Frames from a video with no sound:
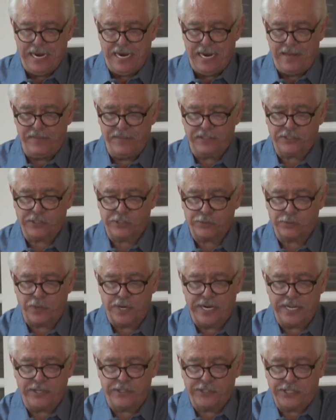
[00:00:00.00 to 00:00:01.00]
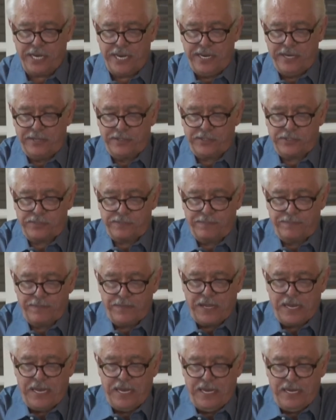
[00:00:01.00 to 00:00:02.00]
And this is what he says
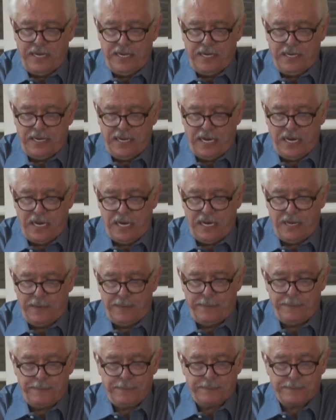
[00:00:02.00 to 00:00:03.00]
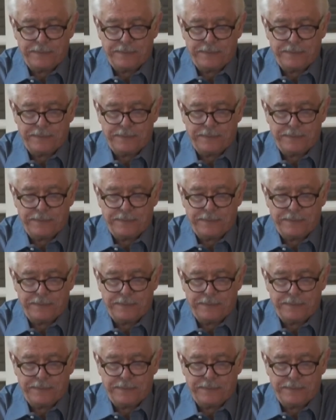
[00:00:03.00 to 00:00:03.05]
um,